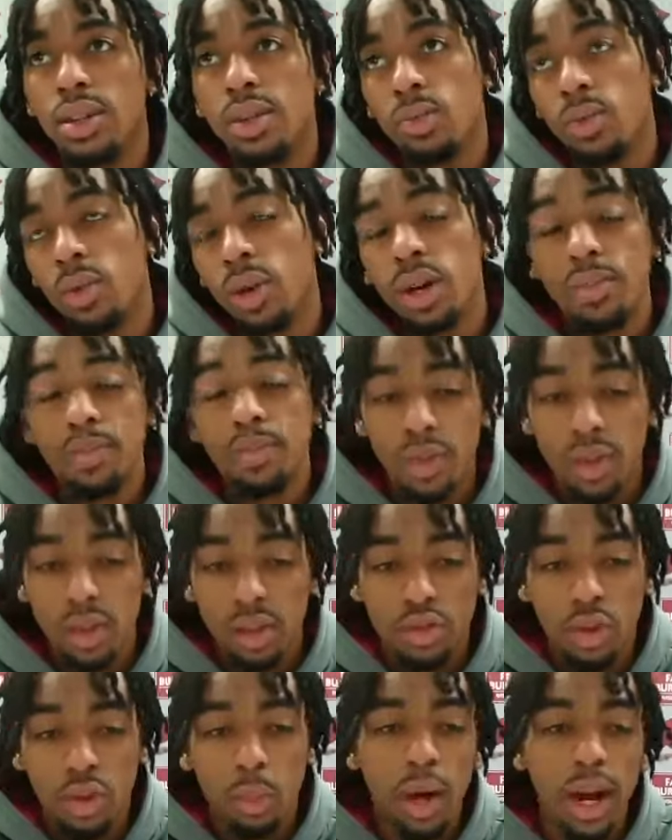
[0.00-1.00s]
well,
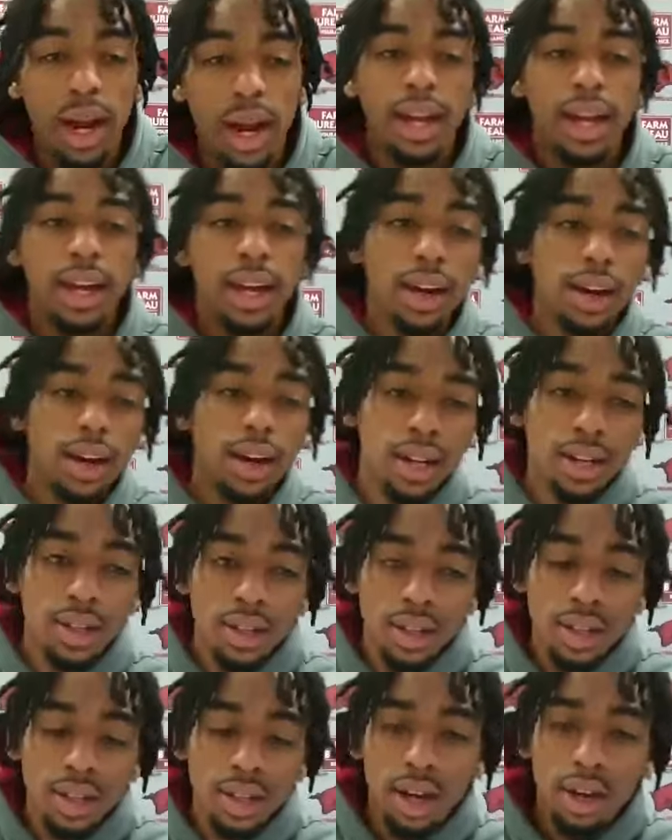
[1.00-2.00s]
from what I hear and,
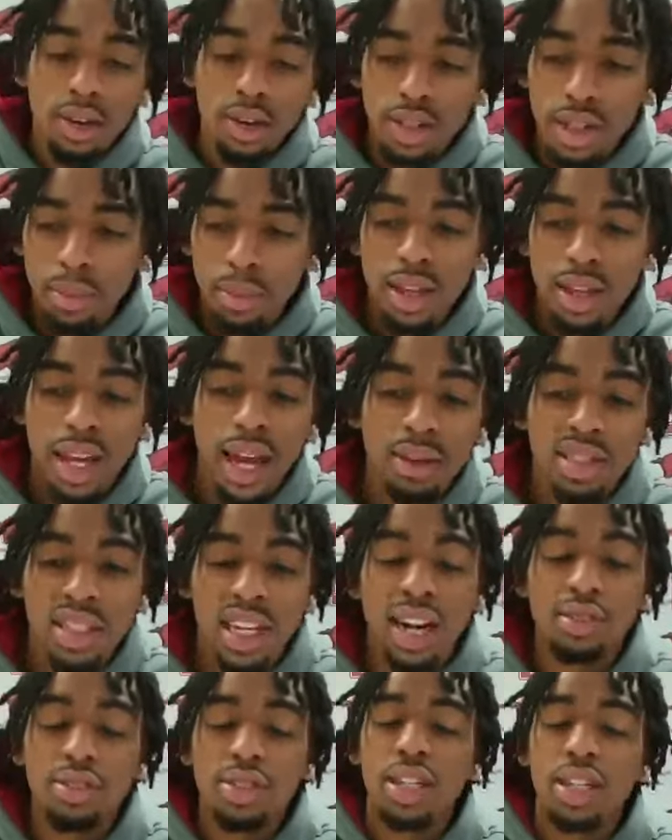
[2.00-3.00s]
you know, some of the games that
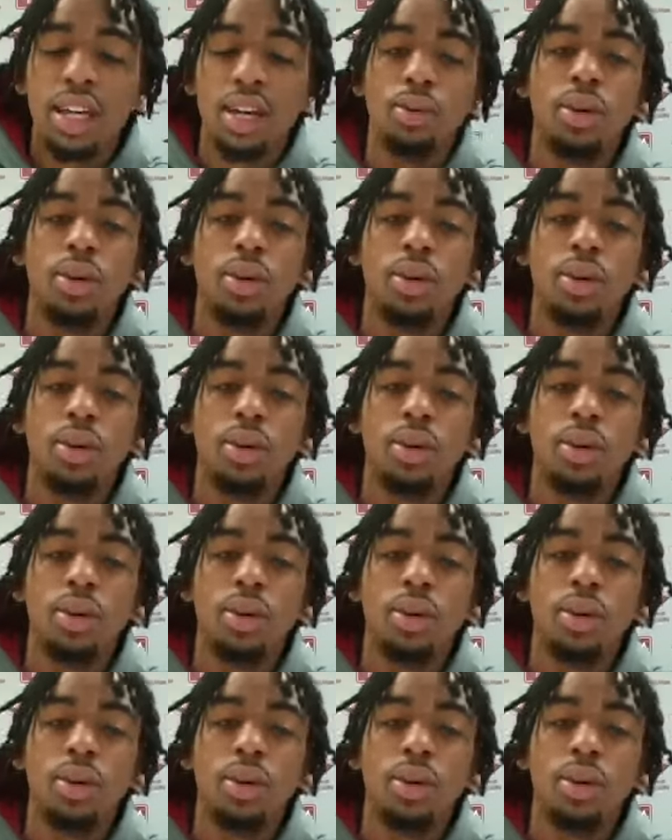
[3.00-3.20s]
I've seen,